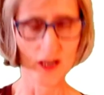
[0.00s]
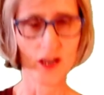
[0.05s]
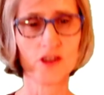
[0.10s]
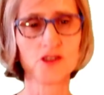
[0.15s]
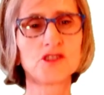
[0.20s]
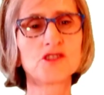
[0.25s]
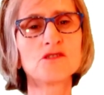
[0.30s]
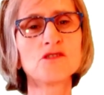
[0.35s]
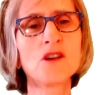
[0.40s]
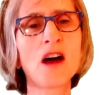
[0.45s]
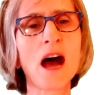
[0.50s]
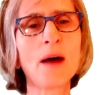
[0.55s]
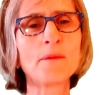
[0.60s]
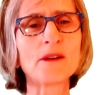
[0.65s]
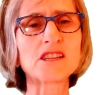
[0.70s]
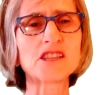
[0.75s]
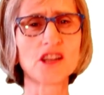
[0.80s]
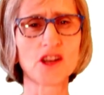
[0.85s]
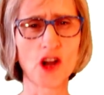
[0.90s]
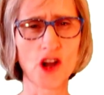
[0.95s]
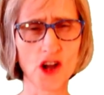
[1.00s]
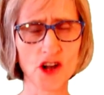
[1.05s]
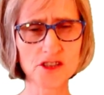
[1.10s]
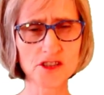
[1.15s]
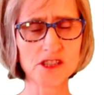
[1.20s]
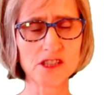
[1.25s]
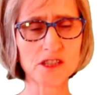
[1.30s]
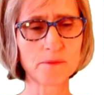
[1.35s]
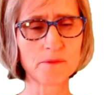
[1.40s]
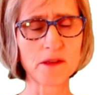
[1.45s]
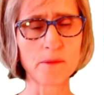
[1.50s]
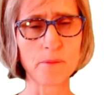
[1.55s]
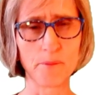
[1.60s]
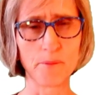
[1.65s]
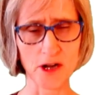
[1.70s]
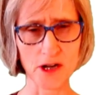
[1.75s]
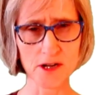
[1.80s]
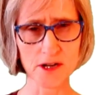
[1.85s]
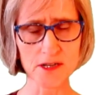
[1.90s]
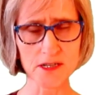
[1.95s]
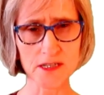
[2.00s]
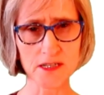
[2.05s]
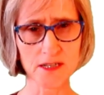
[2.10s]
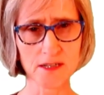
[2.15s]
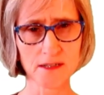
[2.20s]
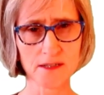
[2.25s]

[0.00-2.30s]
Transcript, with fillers: Do you know how much it hurts to be burnt?